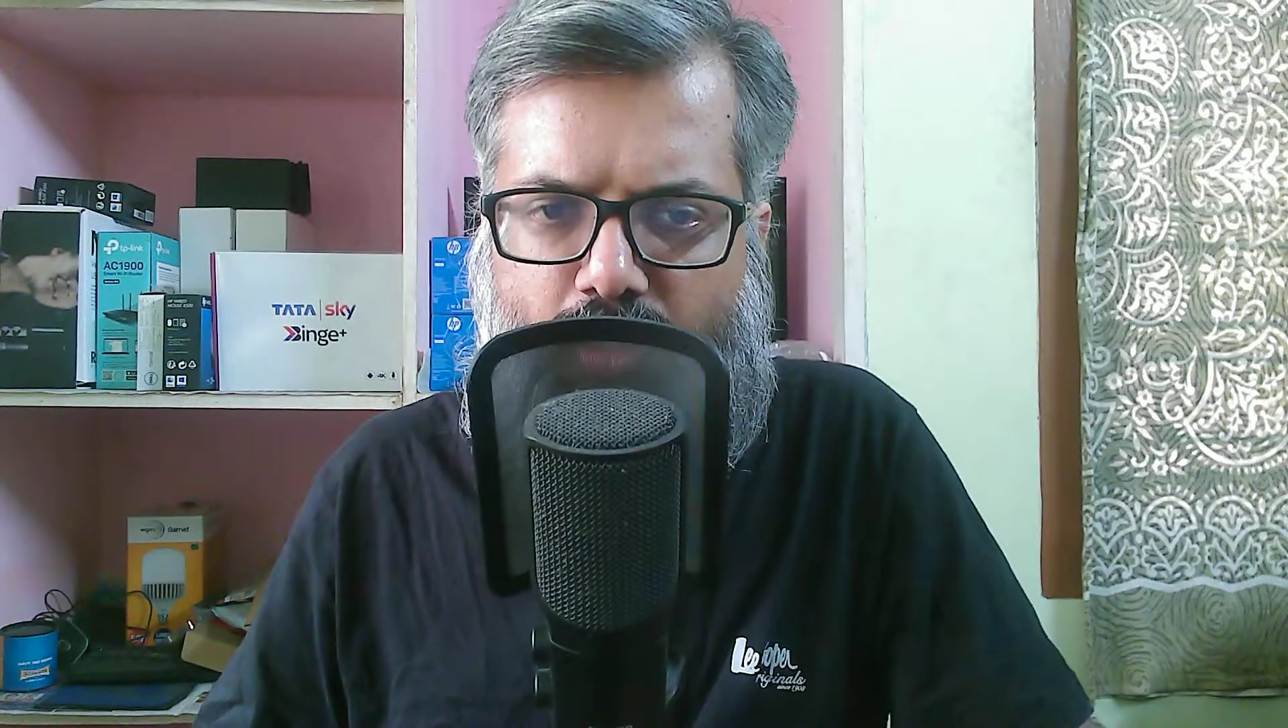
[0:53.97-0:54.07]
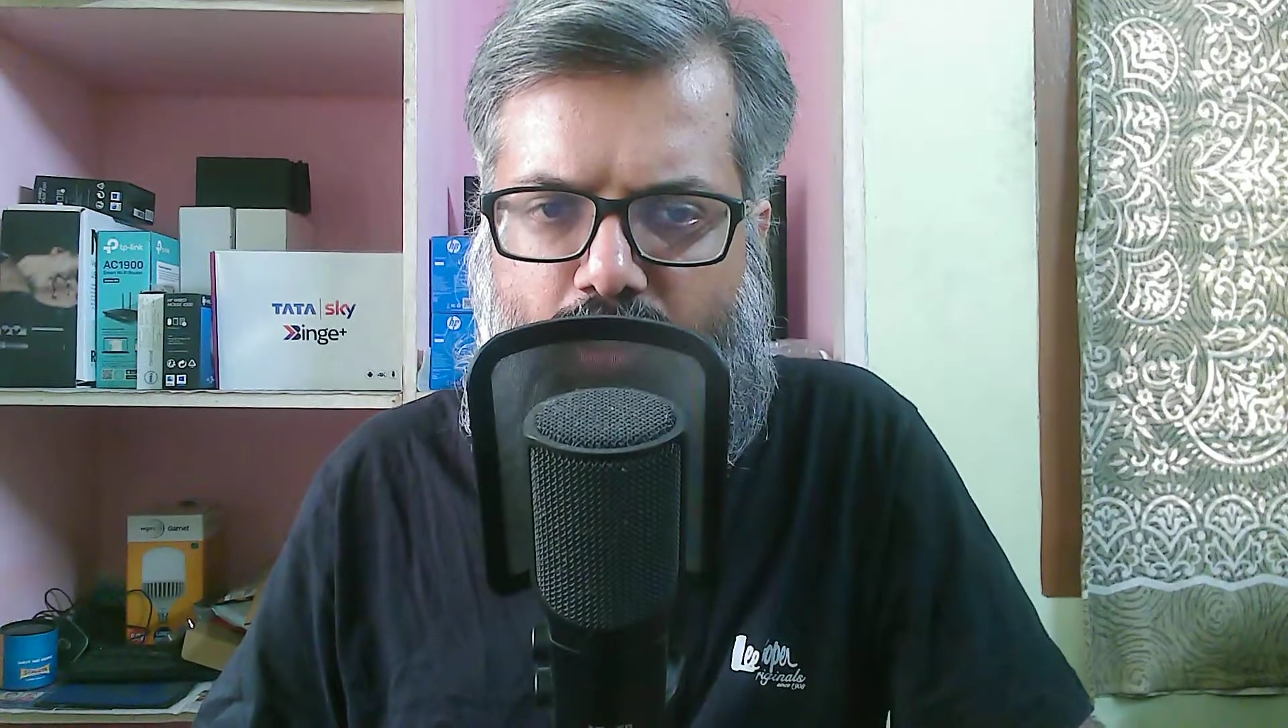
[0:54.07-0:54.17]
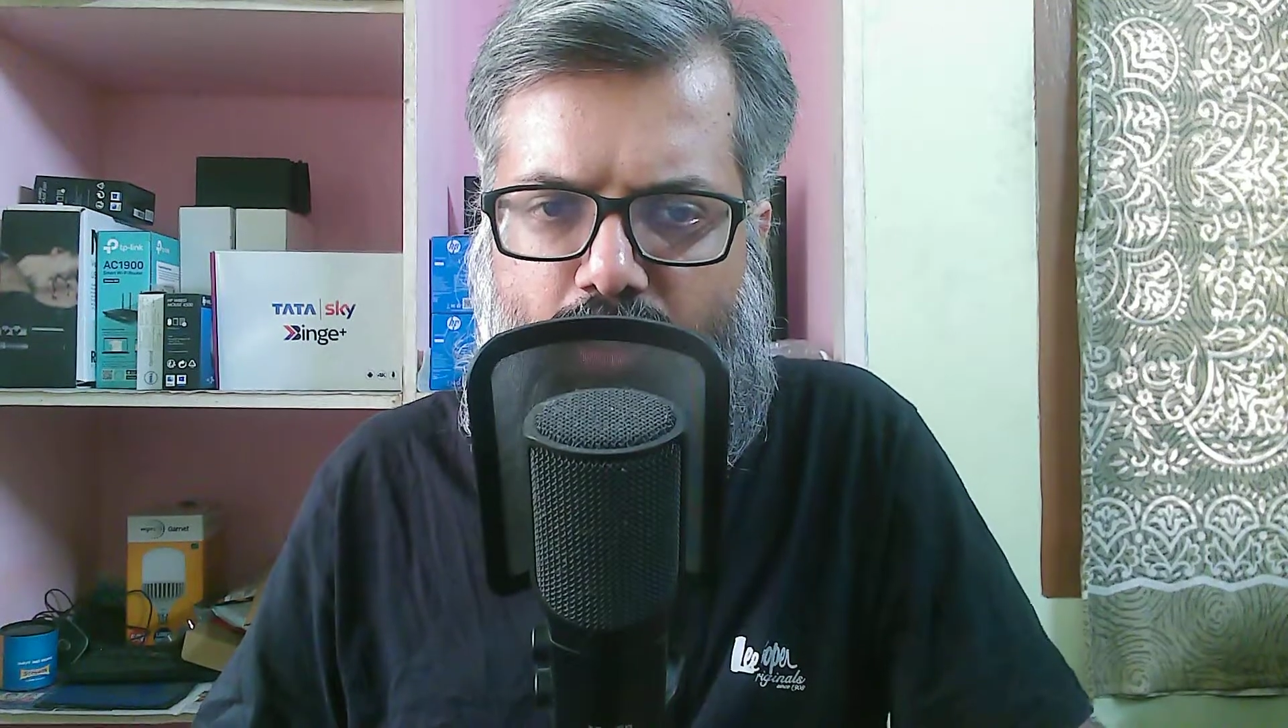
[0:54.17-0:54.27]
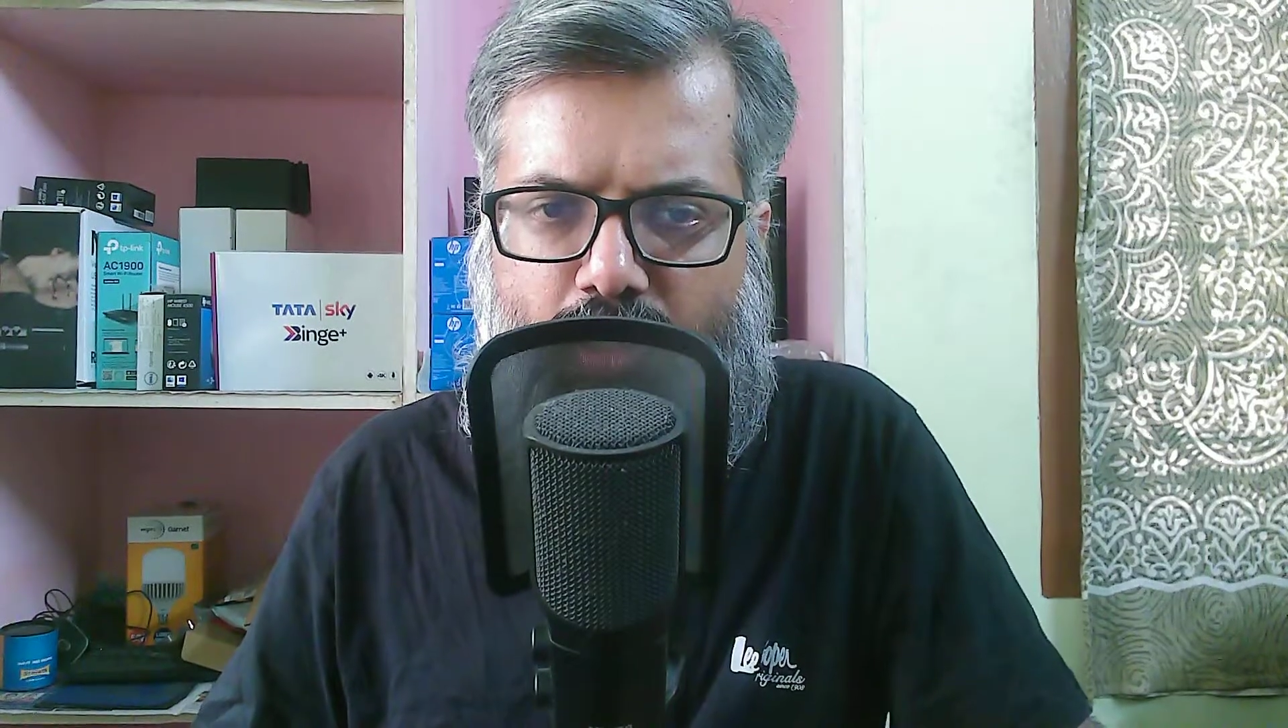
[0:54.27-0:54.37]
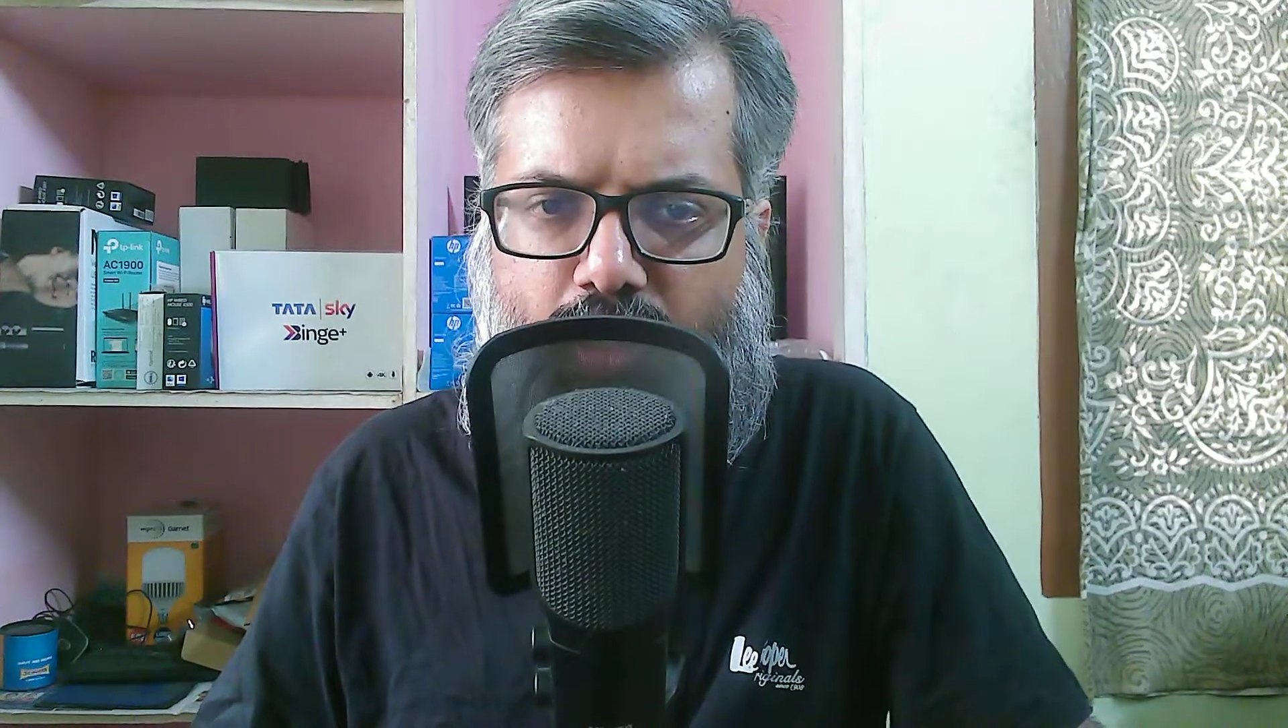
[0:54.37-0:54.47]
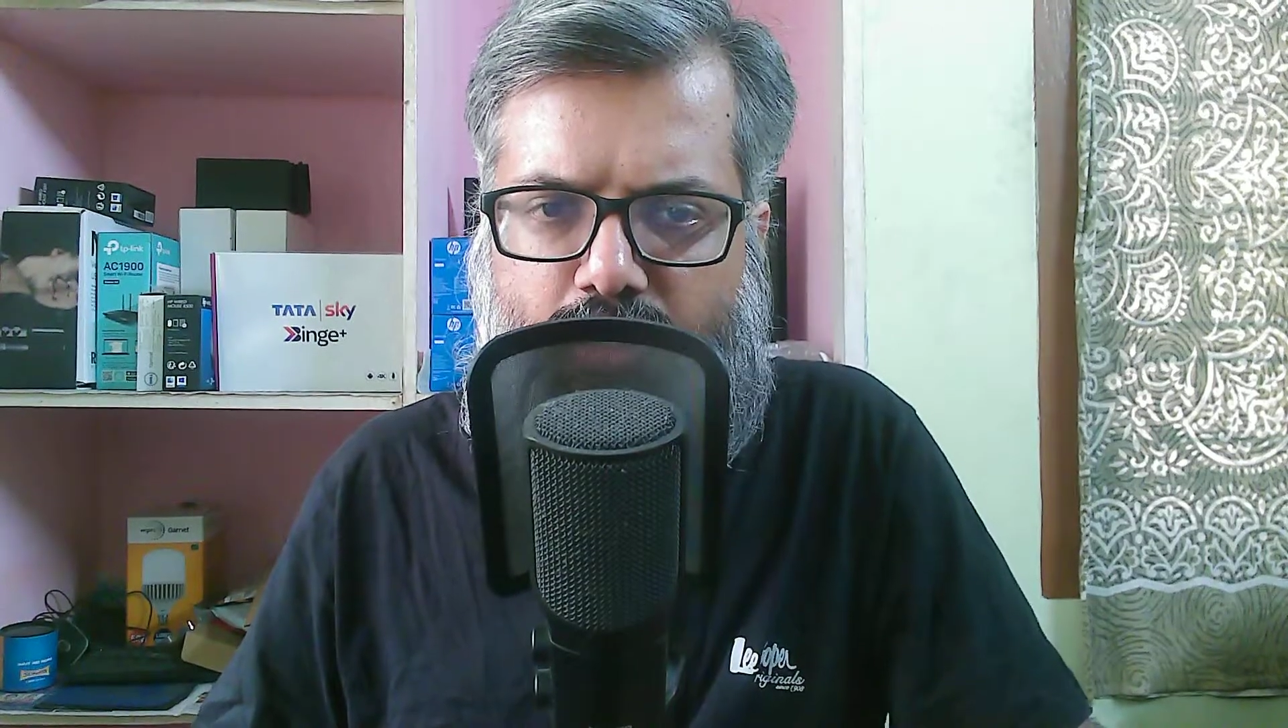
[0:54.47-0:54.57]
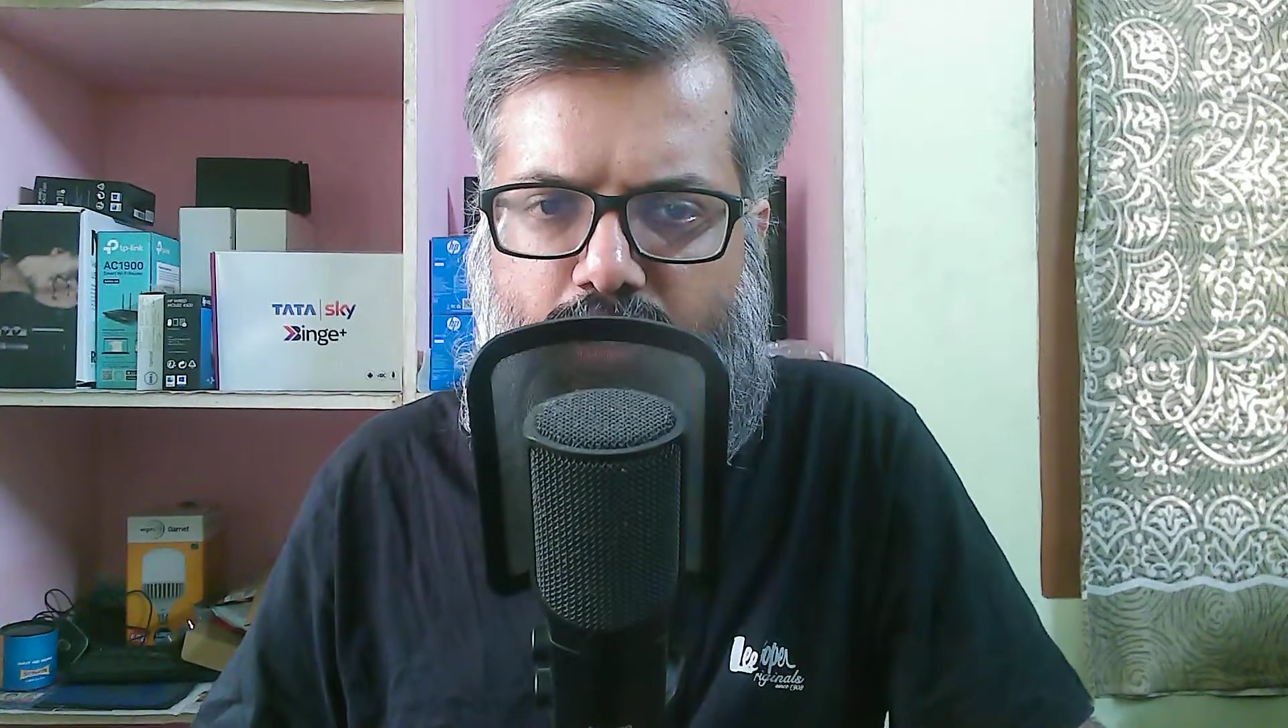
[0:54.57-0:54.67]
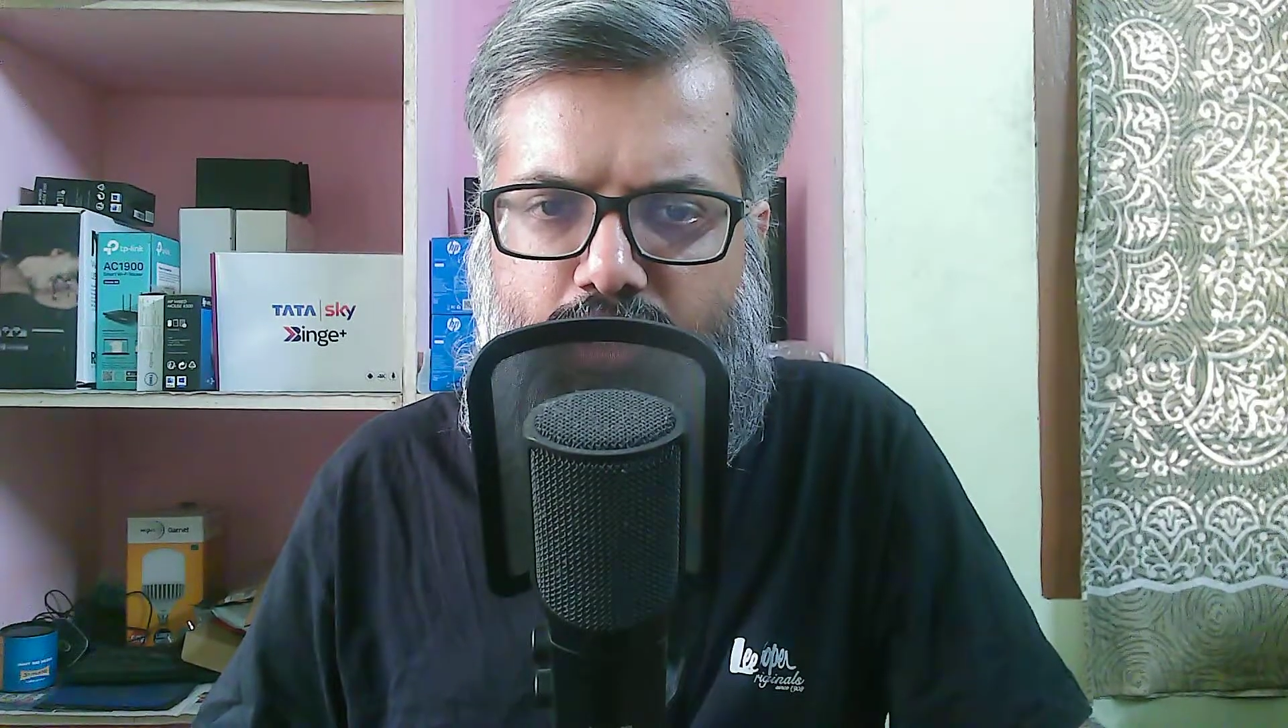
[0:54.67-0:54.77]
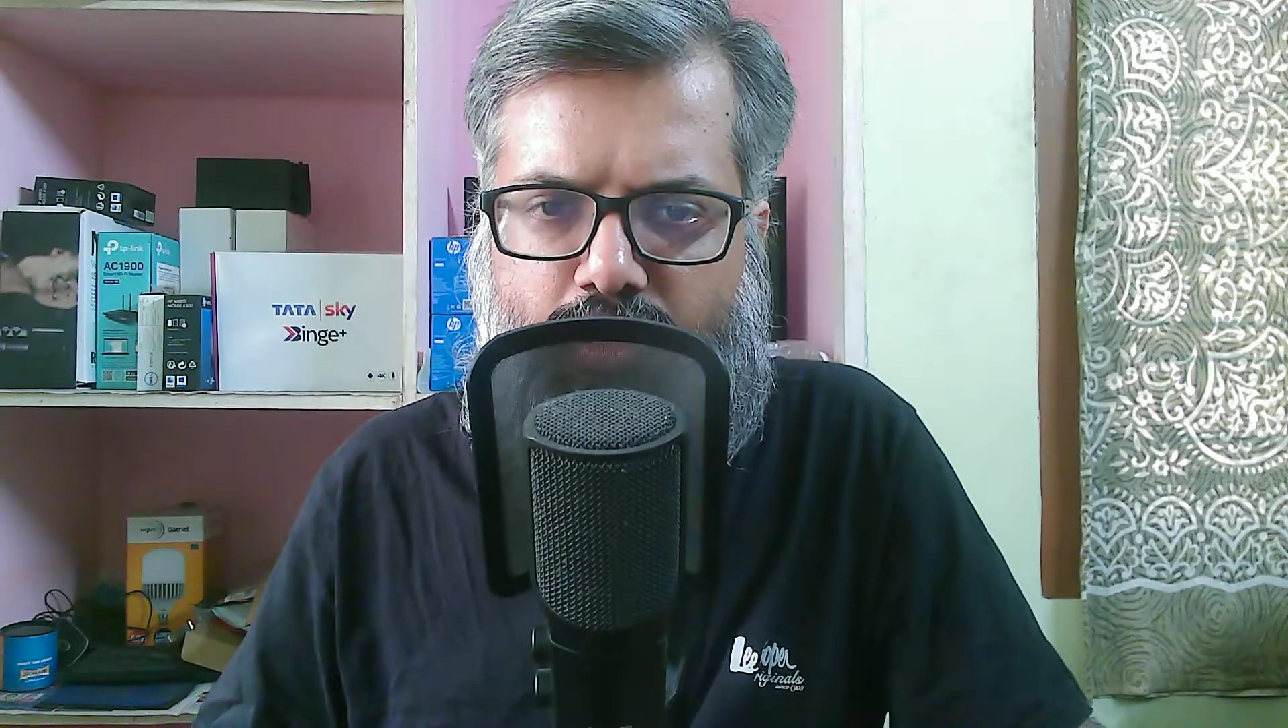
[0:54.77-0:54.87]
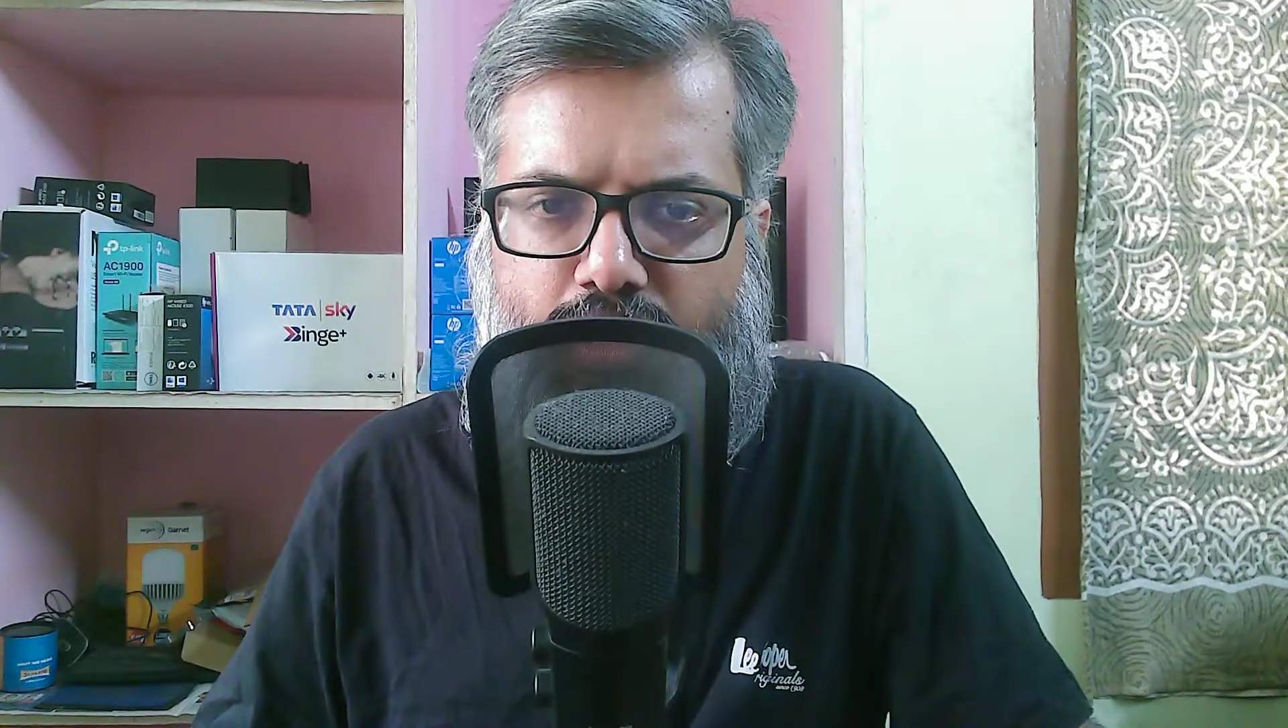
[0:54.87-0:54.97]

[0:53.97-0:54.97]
And as a result,